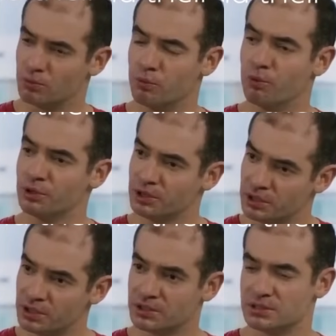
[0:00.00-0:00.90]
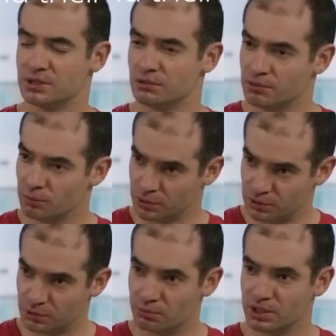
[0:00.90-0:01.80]
what it is that we
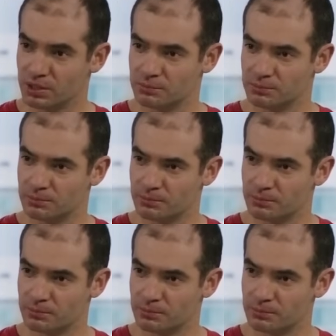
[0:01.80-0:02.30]
want it to be.